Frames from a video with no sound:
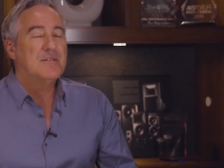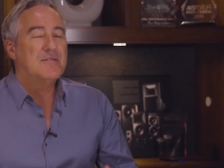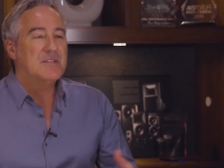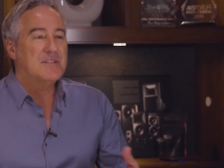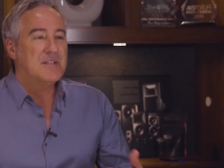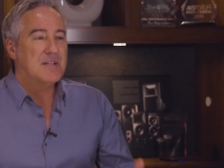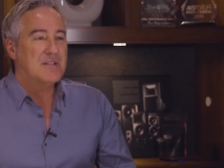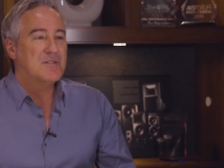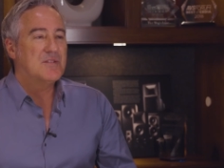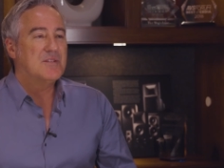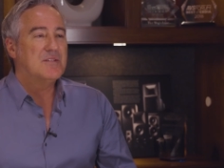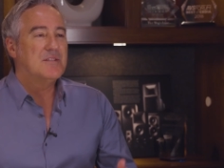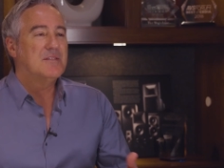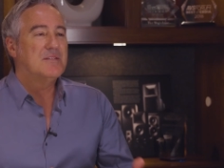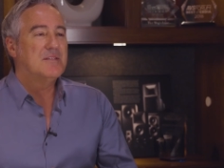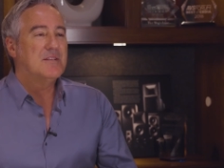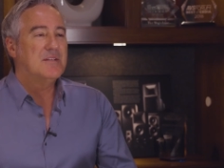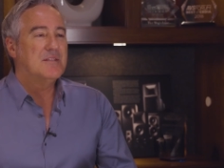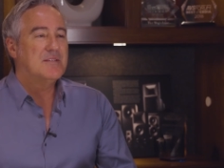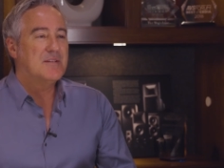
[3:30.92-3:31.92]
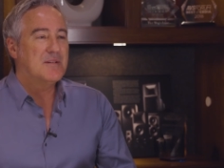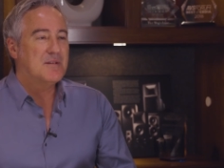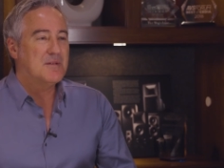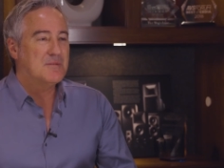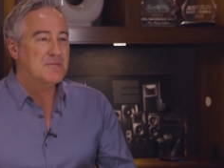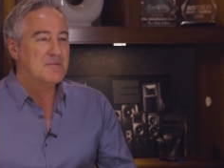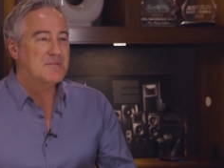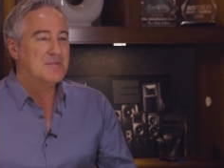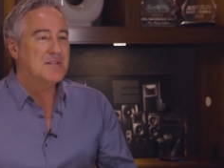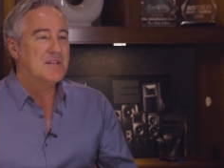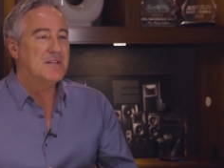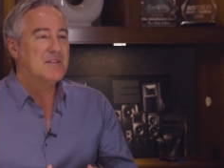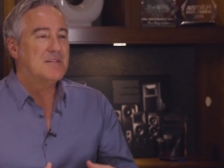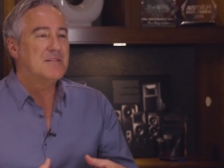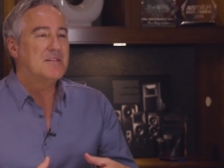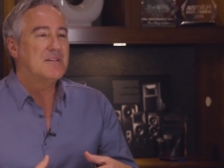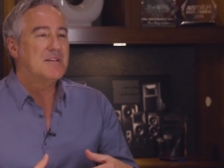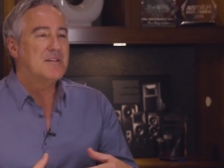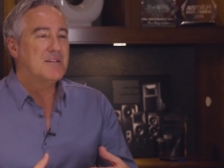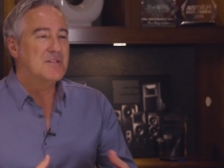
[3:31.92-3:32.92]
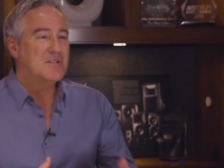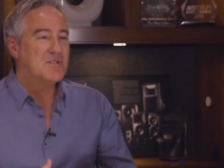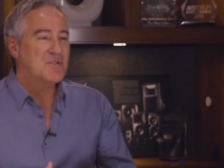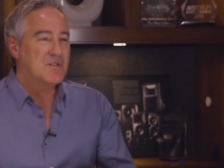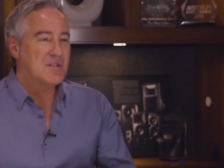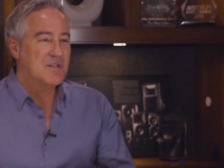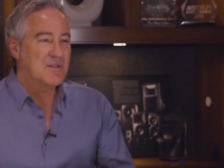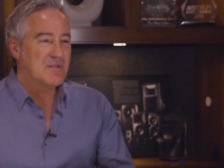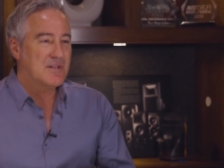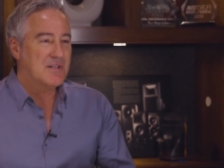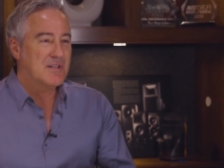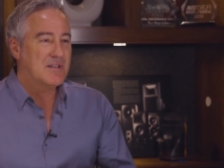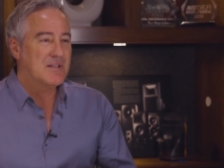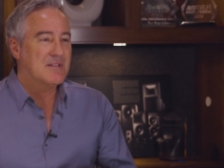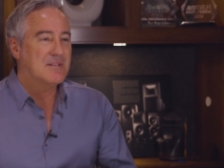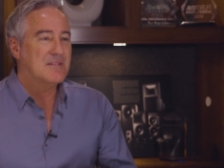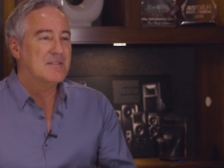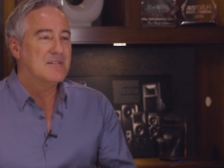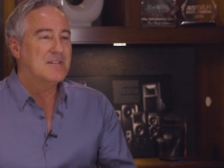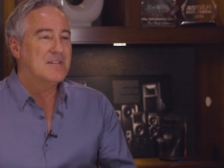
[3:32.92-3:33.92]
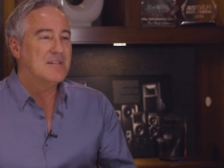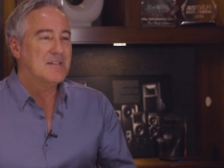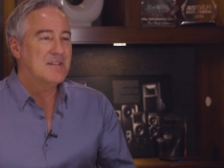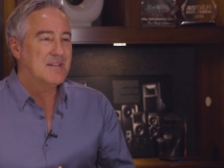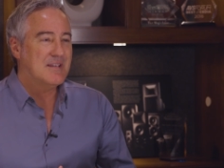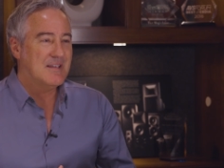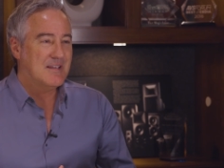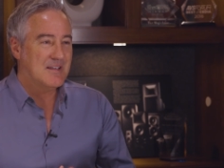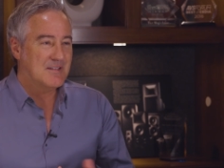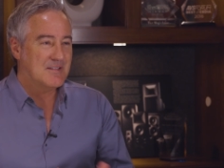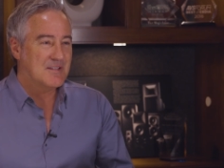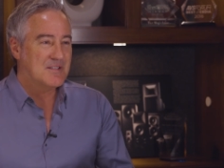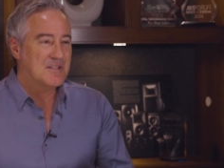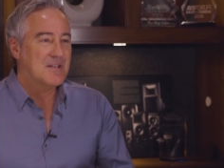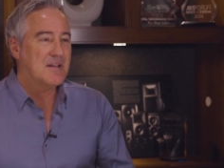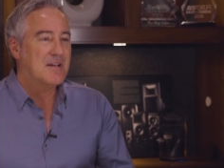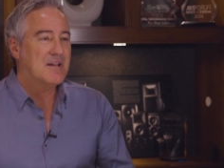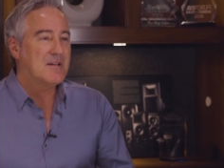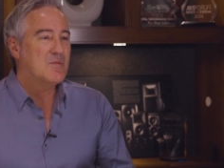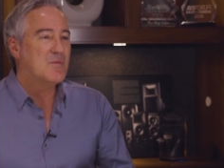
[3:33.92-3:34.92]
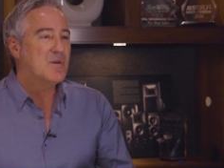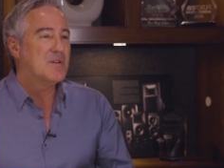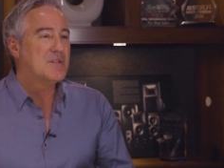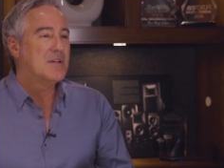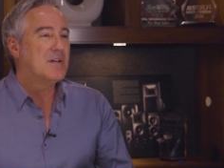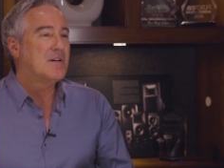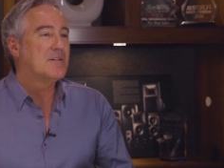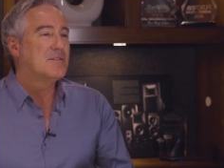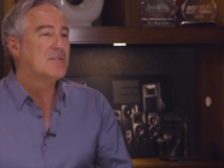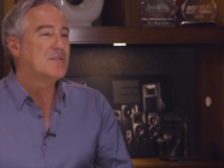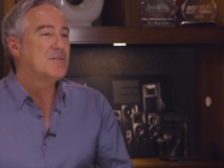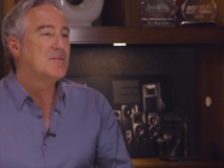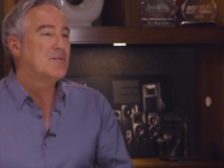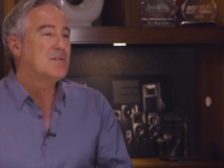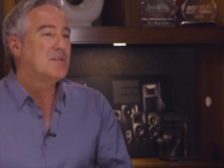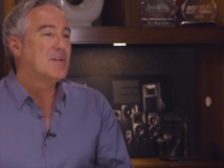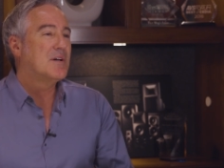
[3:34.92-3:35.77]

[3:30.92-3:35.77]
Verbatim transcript: of attention to detail in the engineering inside what the altitude